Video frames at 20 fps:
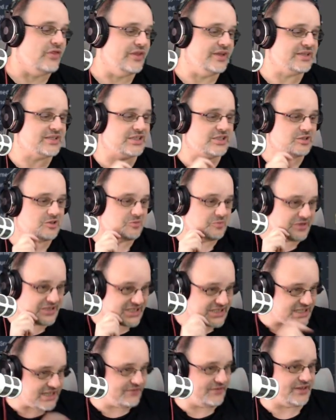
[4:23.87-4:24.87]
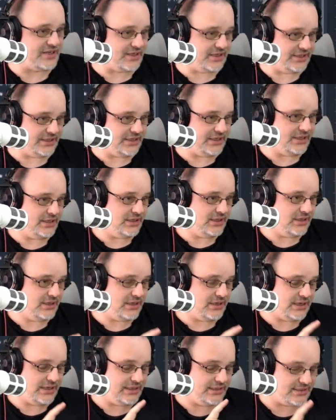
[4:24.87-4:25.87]
This specifically
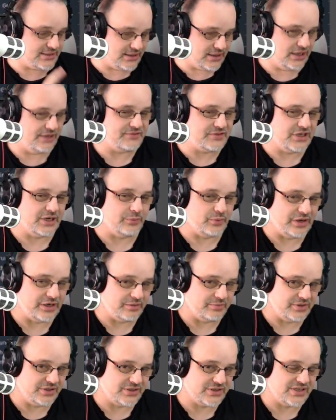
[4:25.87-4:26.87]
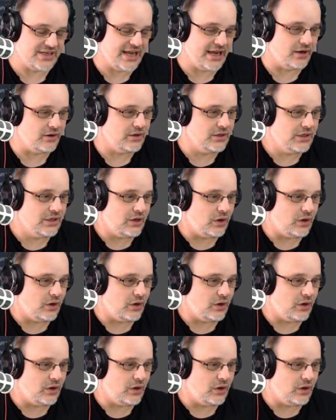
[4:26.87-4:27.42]
is lifetime randomness. Now,